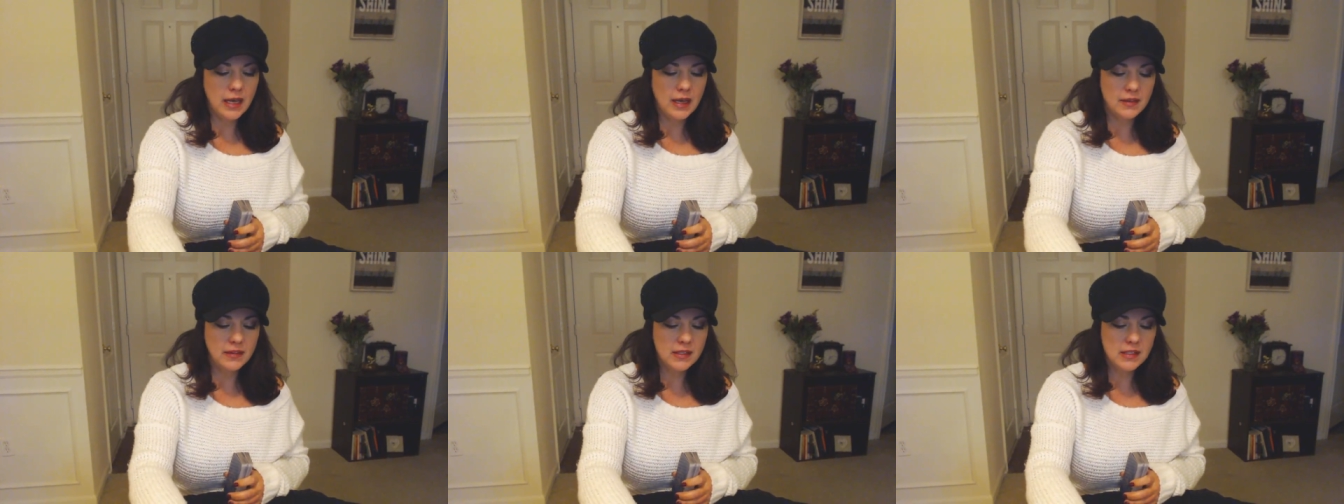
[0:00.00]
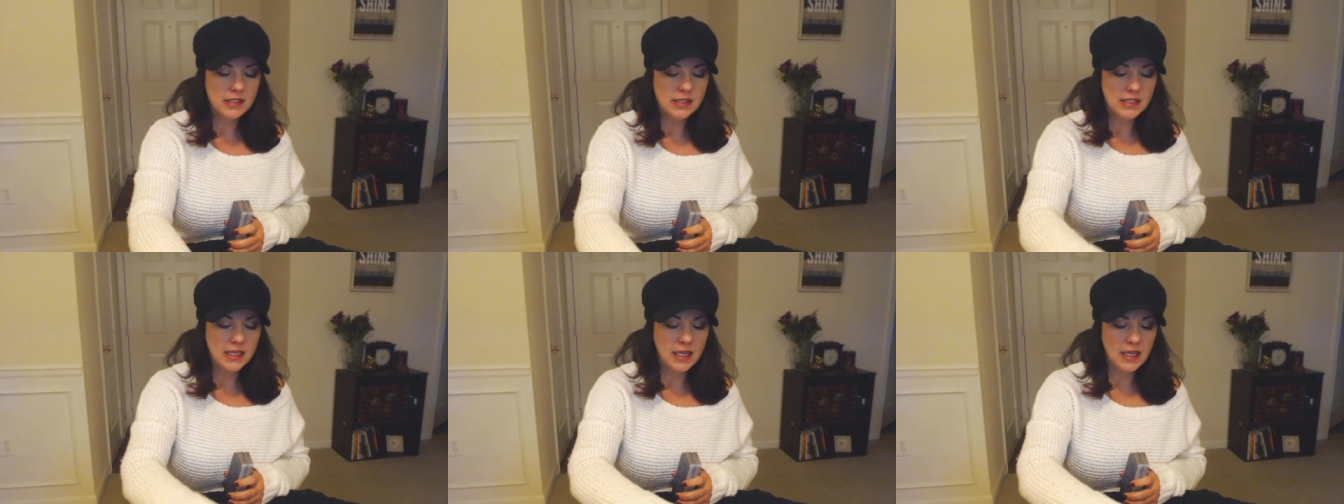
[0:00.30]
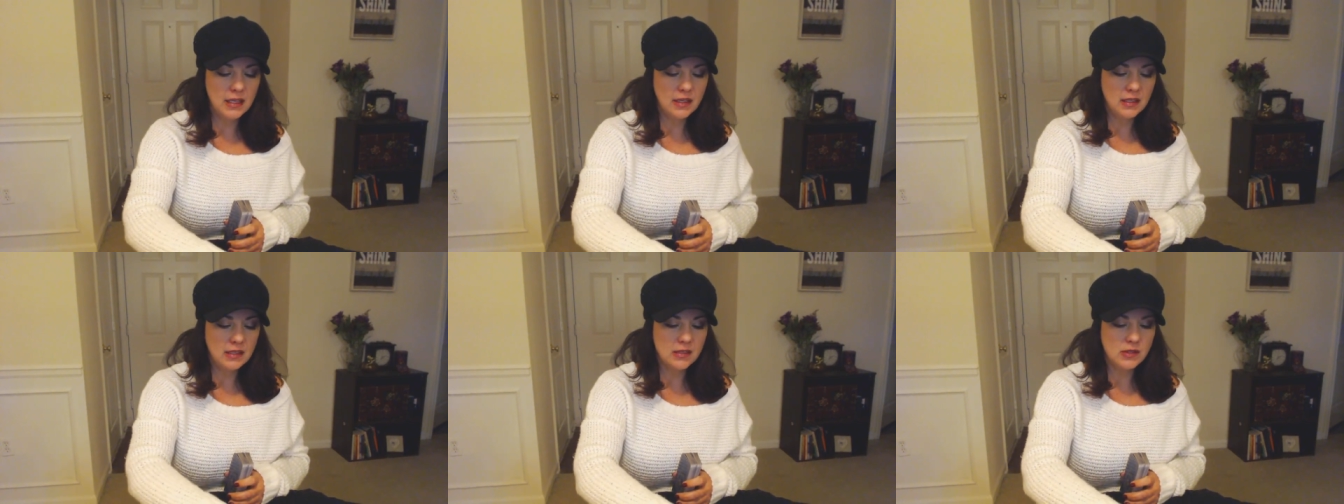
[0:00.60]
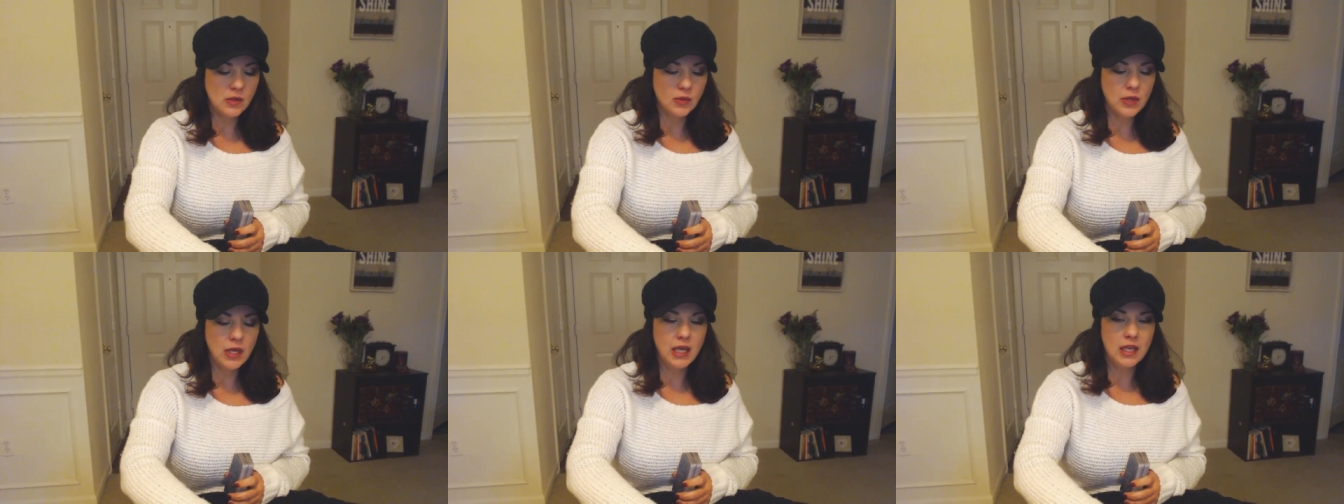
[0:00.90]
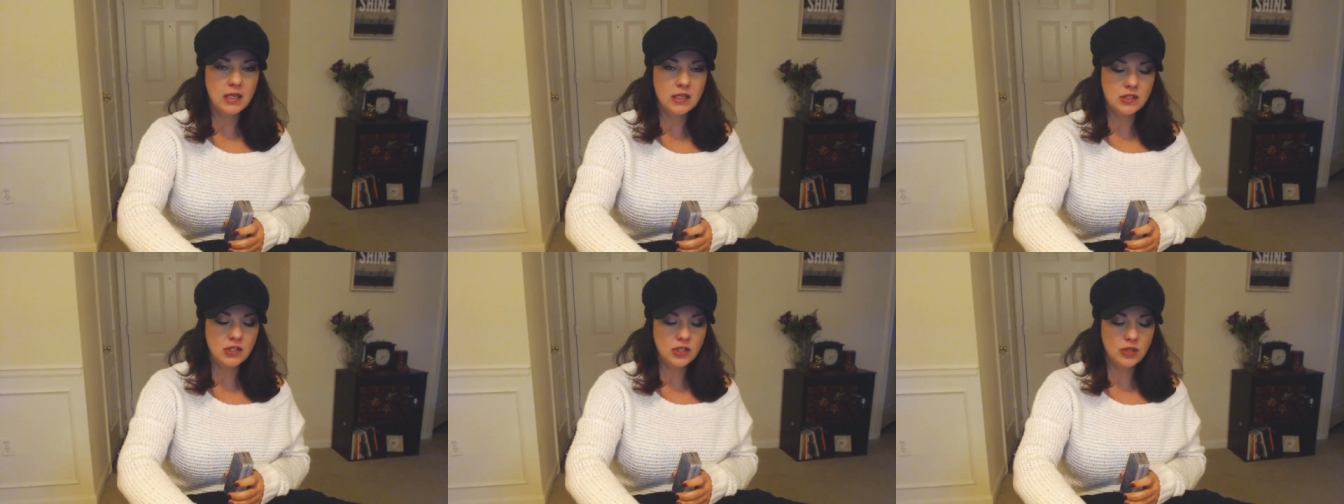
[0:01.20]
yeah, this state is
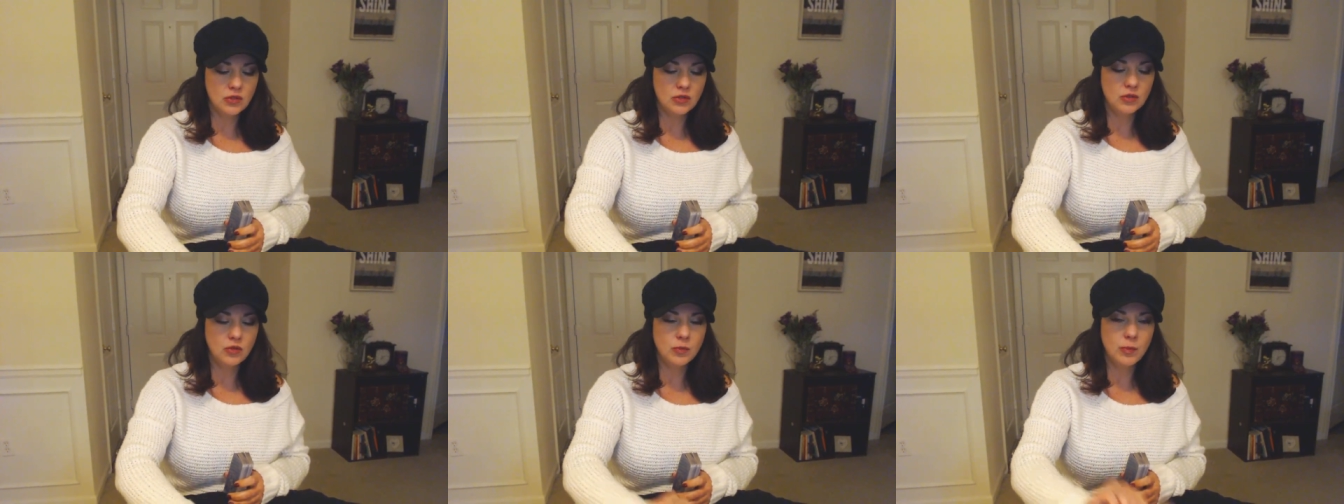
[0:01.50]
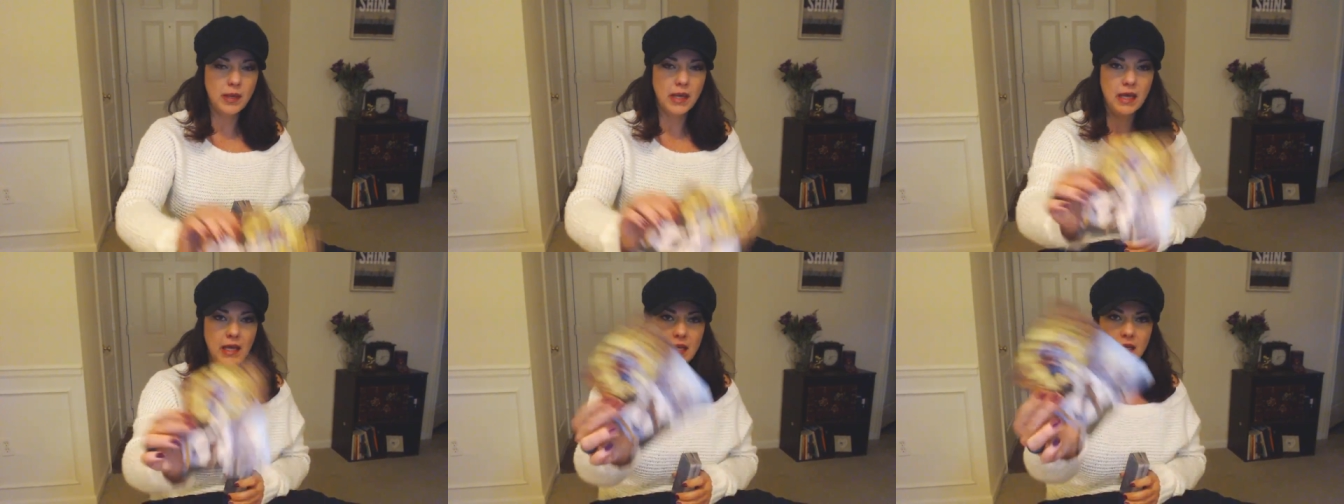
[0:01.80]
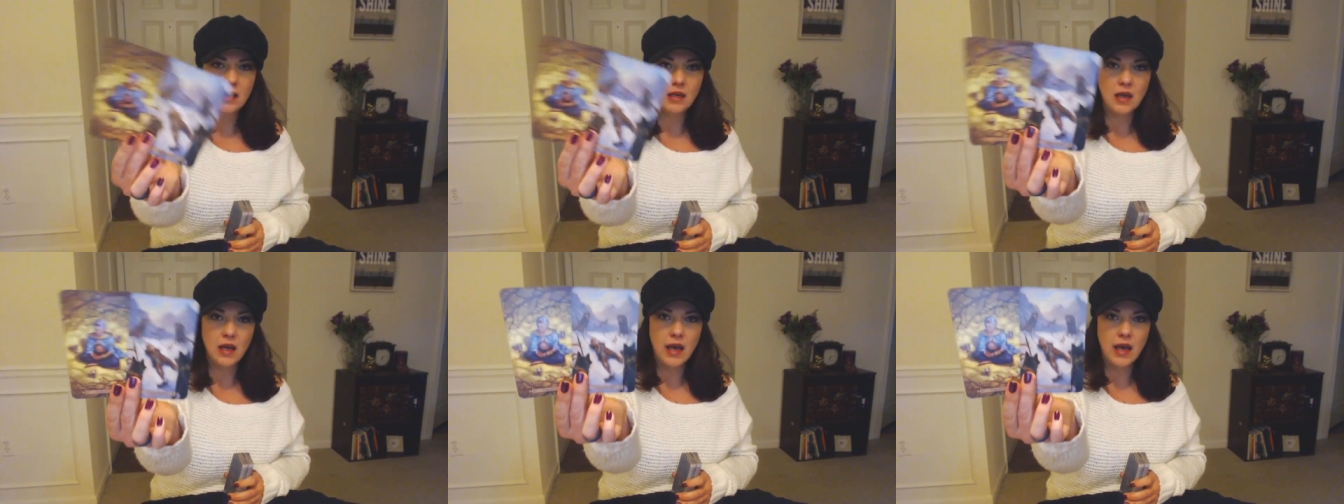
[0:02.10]
okay to do, but